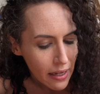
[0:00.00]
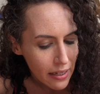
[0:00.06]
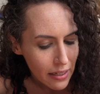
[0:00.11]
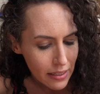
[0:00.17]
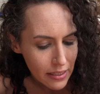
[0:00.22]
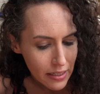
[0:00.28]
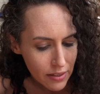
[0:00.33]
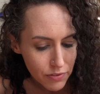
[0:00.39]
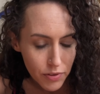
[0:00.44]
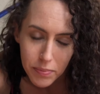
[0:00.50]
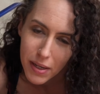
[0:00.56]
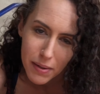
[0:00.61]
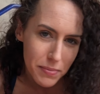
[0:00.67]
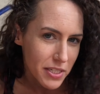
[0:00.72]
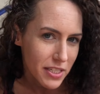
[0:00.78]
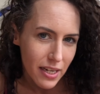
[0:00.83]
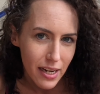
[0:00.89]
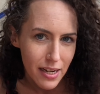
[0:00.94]
From time
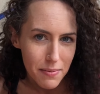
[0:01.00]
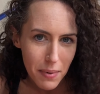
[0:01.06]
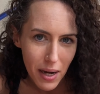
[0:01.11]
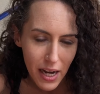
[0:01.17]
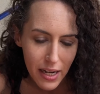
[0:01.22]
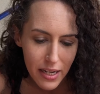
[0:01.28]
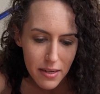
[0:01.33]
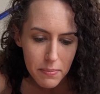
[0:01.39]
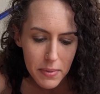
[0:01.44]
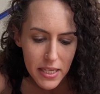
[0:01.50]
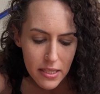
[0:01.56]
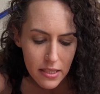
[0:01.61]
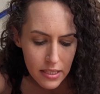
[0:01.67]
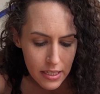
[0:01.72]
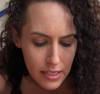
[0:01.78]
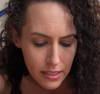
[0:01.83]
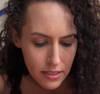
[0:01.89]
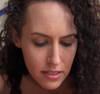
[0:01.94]
to time, I am in
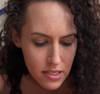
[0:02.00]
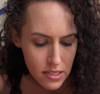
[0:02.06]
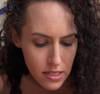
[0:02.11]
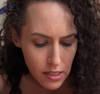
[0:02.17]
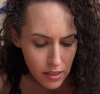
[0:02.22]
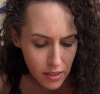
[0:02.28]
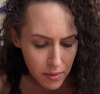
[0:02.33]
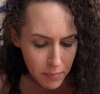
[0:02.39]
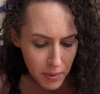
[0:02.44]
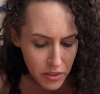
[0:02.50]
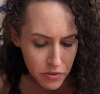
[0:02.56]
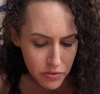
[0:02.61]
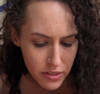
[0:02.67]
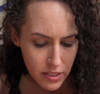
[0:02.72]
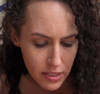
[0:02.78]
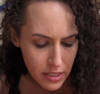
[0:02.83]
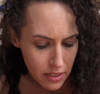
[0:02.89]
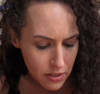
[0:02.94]
things other
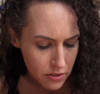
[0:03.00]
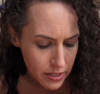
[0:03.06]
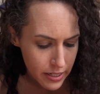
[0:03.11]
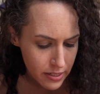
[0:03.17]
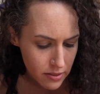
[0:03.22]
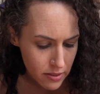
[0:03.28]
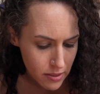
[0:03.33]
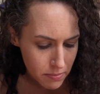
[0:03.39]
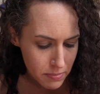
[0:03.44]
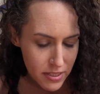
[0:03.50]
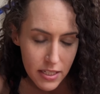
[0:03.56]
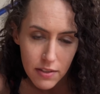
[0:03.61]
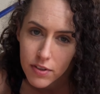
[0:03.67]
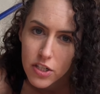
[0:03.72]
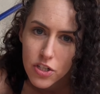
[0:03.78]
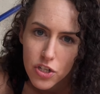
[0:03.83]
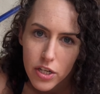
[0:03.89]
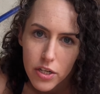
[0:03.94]
than the internet, some
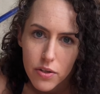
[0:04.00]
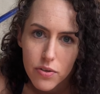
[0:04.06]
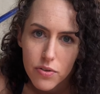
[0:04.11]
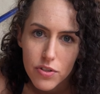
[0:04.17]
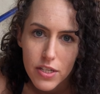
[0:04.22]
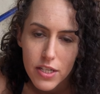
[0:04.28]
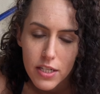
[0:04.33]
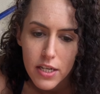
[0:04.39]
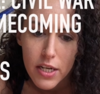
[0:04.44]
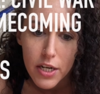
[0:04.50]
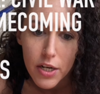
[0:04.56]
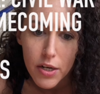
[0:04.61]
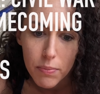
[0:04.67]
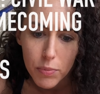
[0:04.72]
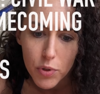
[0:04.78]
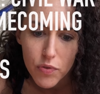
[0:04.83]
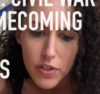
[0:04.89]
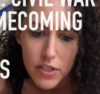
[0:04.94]
TV shows and
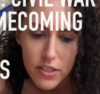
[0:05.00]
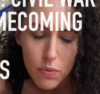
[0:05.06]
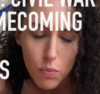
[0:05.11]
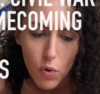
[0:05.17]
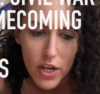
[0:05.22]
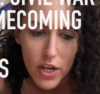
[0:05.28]
movies and